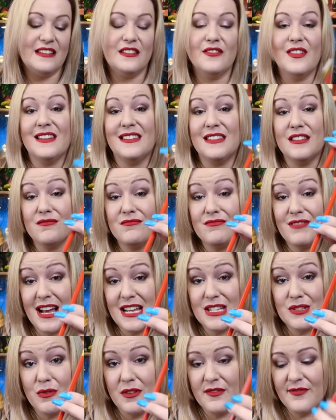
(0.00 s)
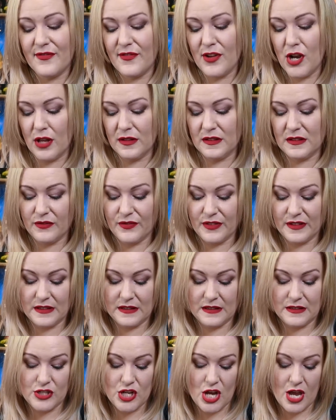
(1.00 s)
so that's the red one, Philosopher's
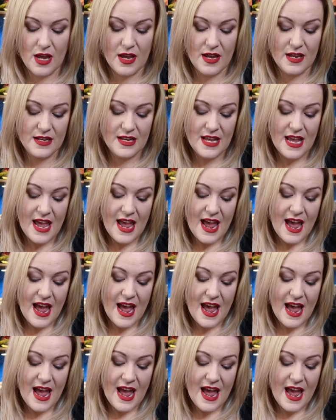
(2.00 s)
Stone.